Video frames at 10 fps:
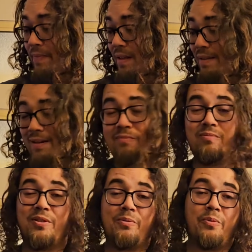Then
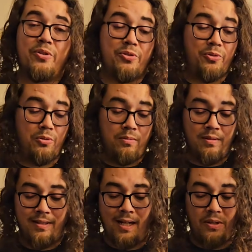with the original
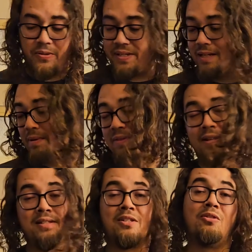color scheme, I think
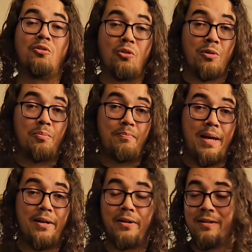it's going to look
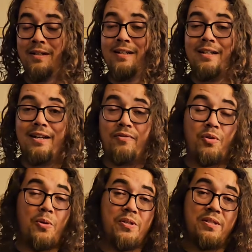better. And of
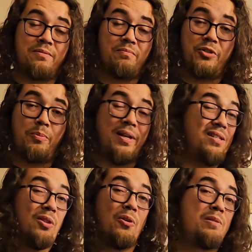course, because it
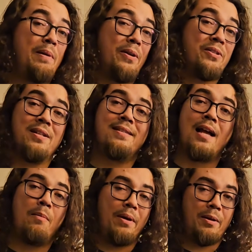looks better, it's going to
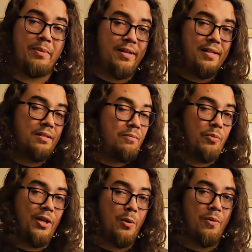sound better because we
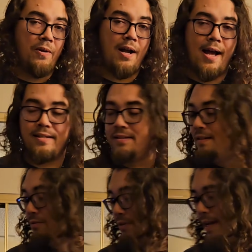hear with our eyes,
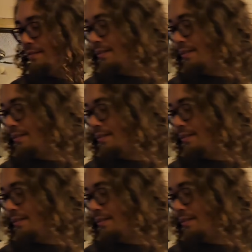right?